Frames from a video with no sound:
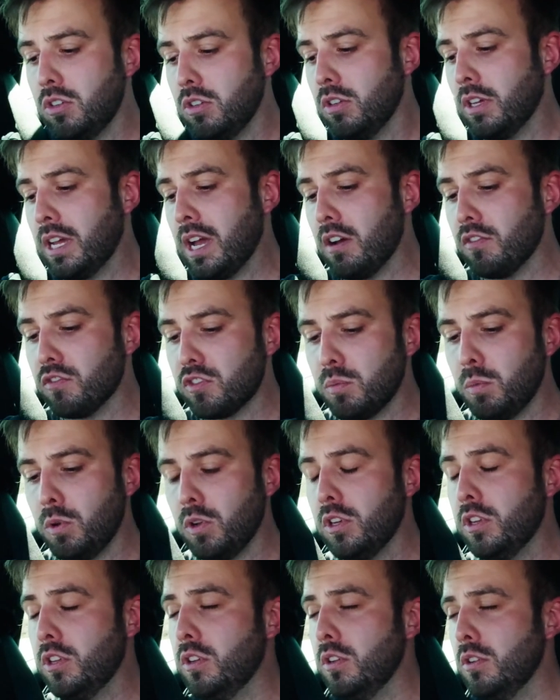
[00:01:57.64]
you
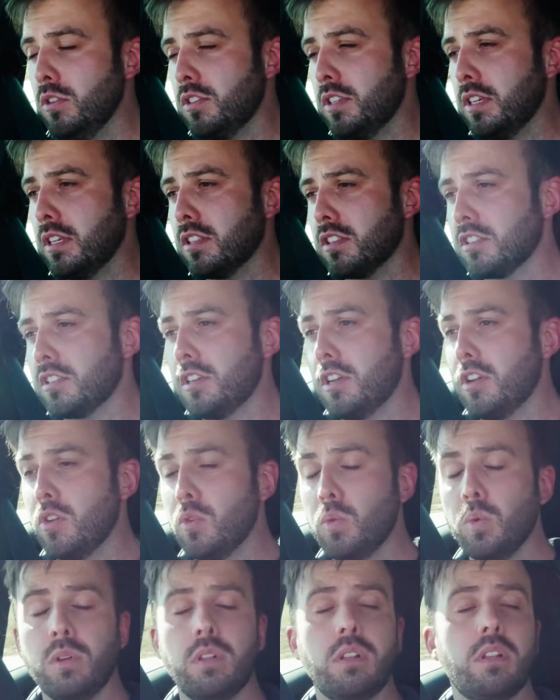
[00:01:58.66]
comfortable using the
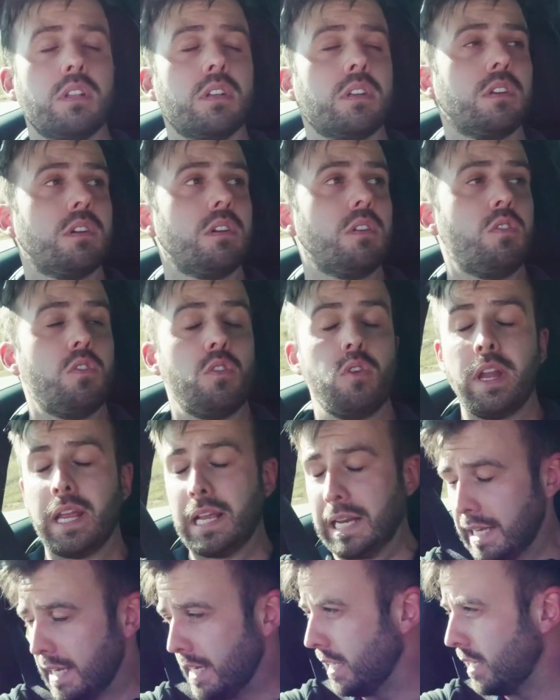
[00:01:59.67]
steering wheel
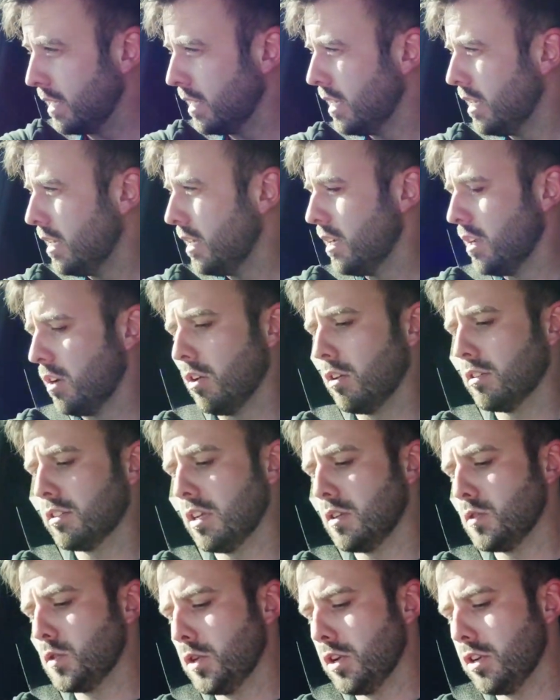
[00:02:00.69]
correctly. A lot of
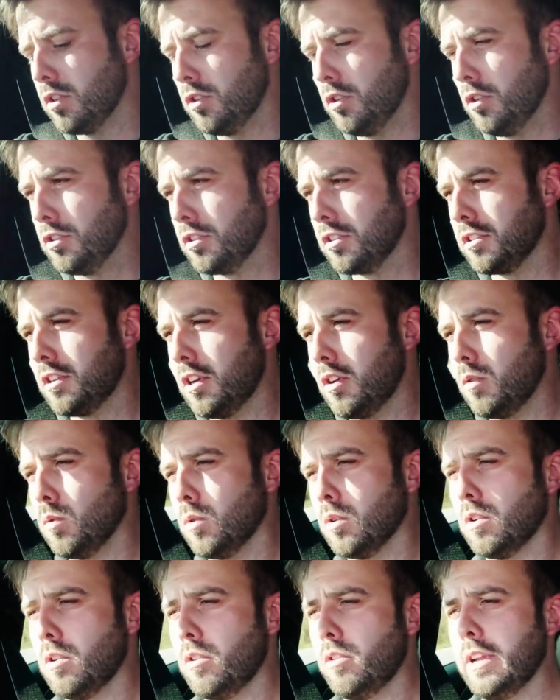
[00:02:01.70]
times we don't use the steering
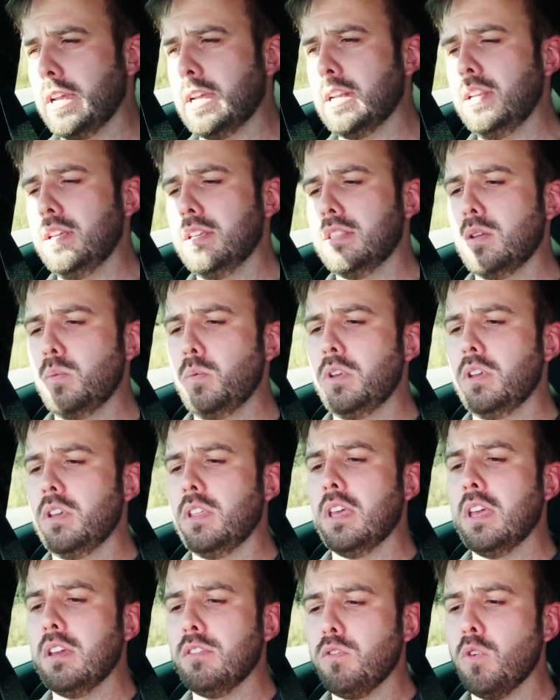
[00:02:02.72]
wheel correctly and then
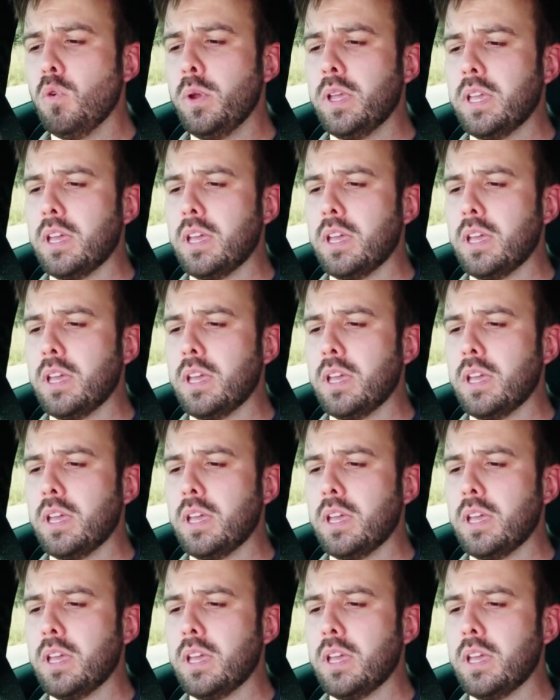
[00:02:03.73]
therefore we